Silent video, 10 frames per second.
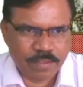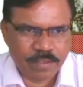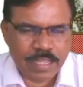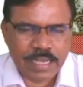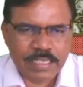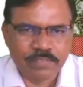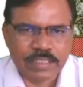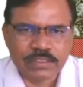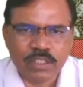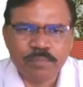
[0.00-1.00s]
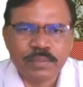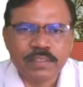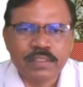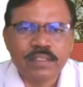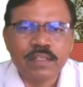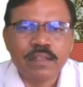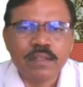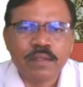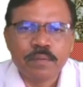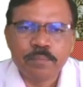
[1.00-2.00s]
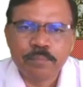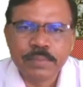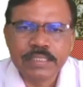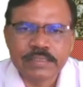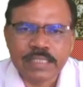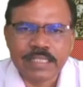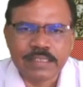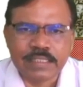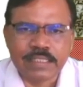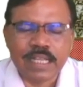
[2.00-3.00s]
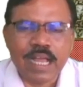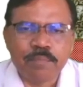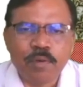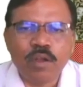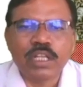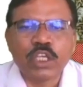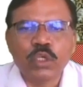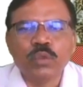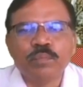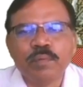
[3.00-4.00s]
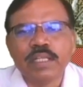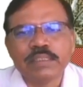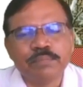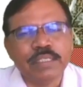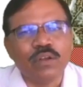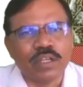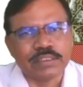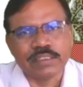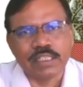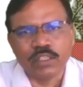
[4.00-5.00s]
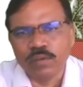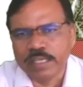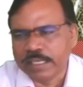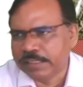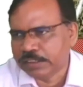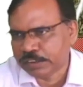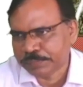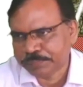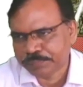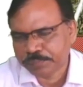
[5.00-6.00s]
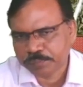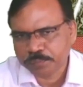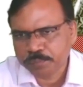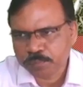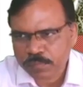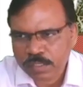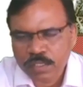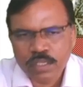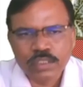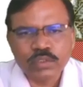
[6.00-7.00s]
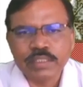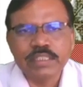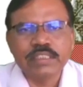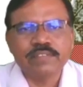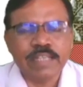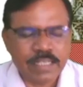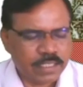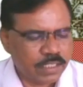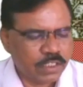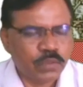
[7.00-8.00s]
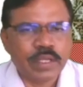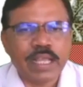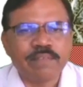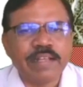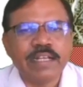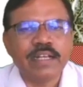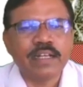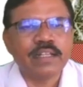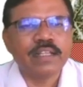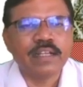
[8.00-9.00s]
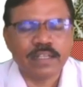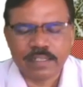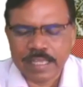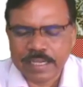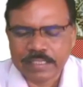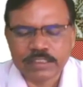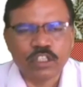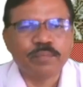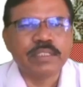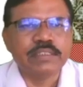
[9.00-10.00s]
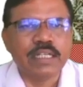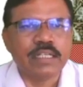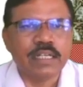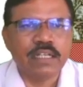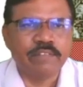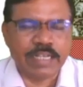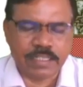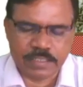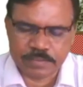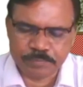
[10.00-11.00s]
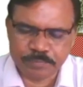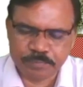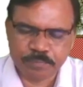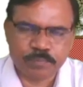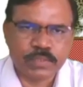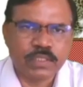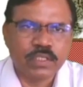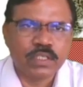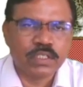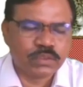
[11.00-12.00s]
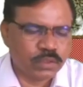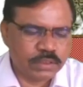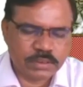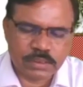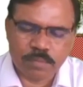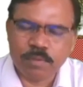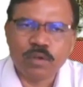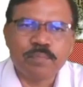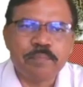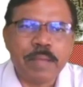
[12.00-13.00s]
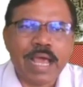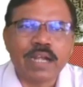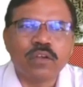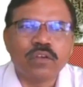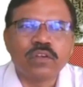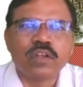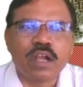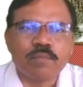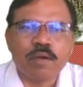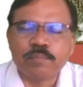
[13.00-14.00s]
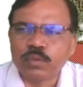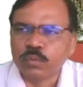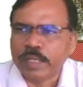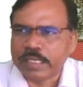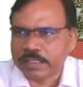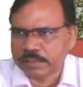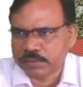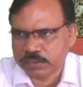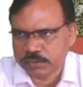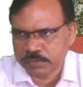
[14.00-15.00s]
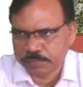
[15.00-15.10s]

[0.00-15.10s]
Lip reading: Tan inverse of P sin theta upon Q plus P cos theta. You will get this. So in this way you can find direction of resultant vector. So this is about parallelogram of two vectors.